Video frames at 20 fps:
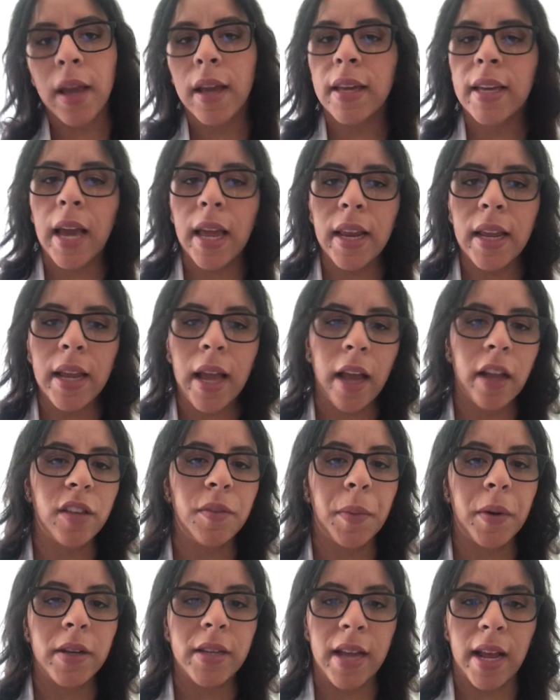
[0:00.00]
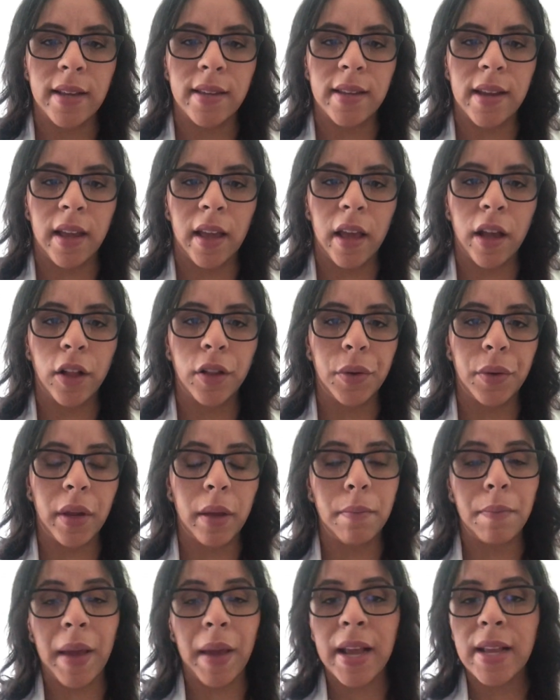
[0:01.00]
Getting expert testing,
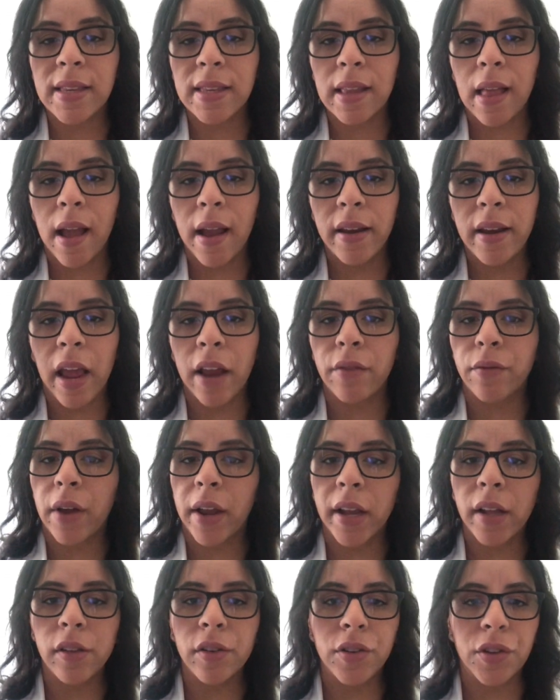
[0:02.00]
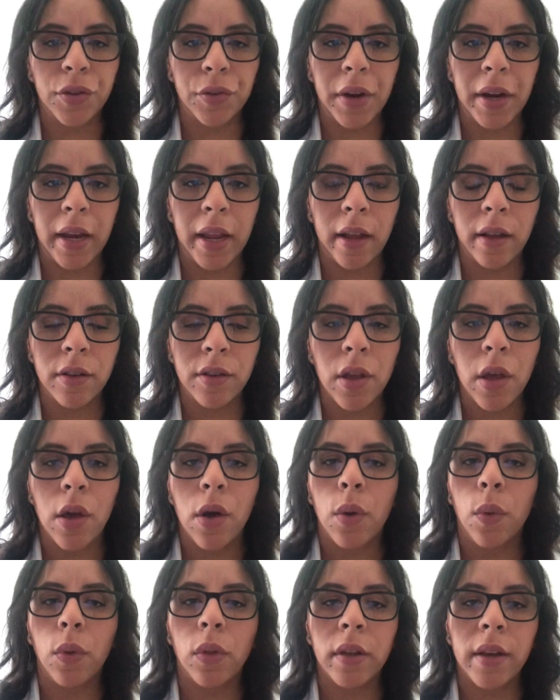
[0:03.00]
including baseline and regular screenings,
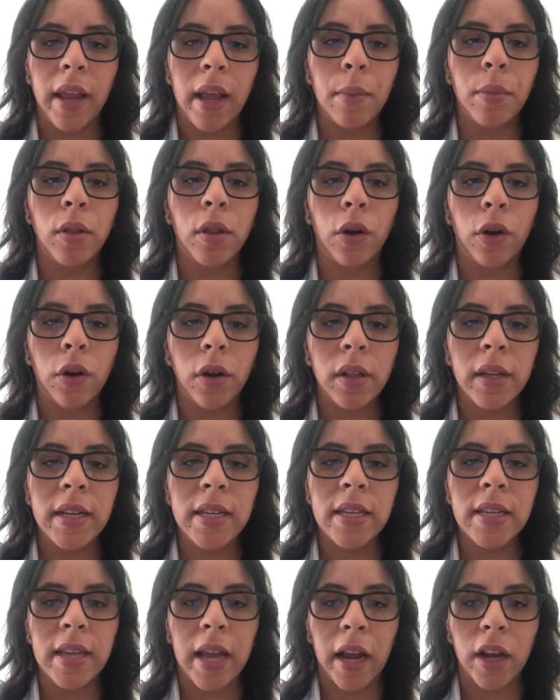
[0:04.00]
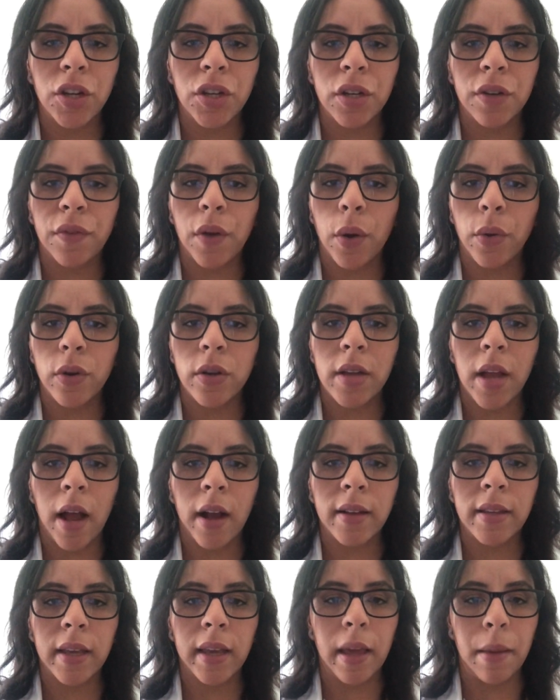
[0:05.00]
will enable early detection of
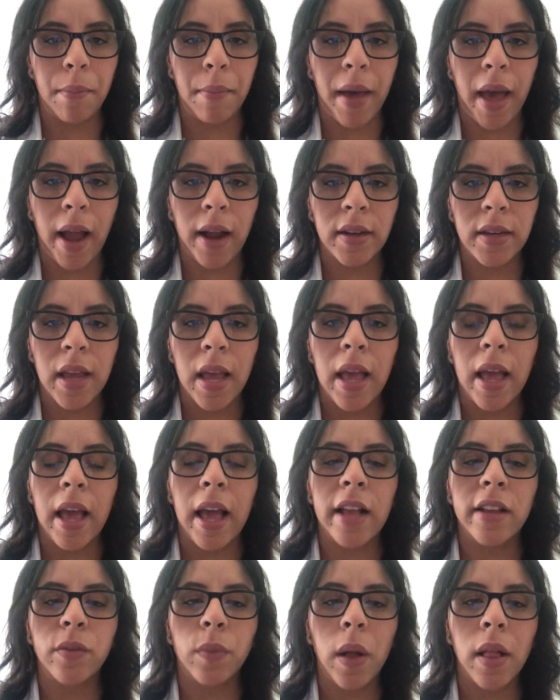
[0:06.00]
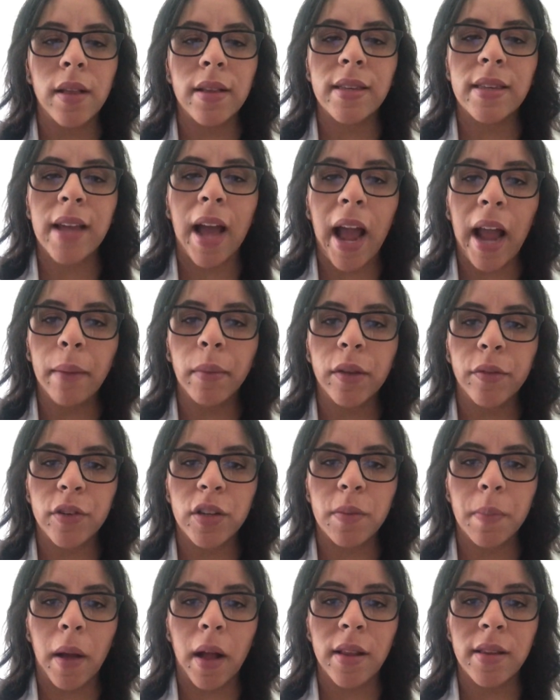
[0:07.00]
ototoxic impact, as well as timely
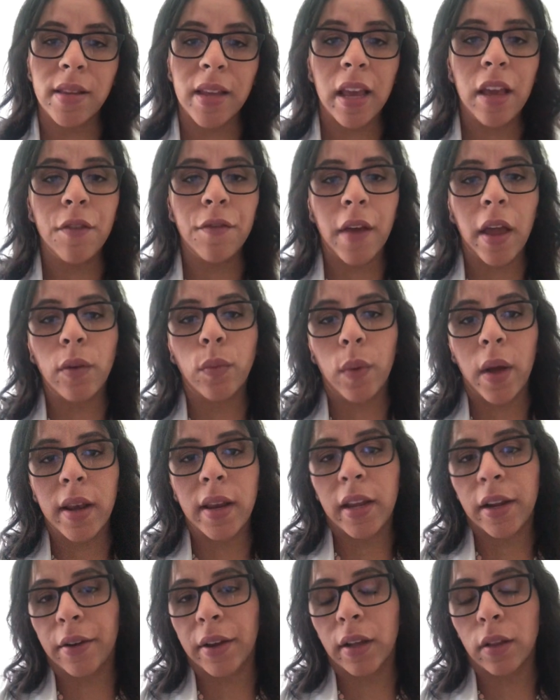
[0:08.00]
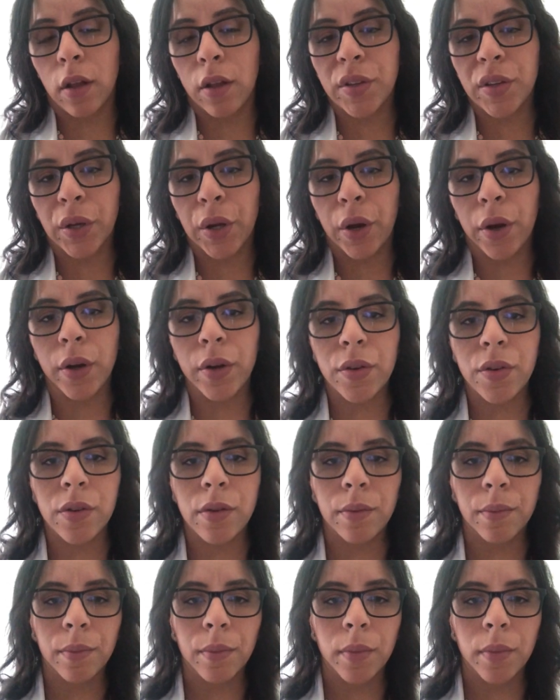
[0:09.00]
response if and when hearing loss occurs.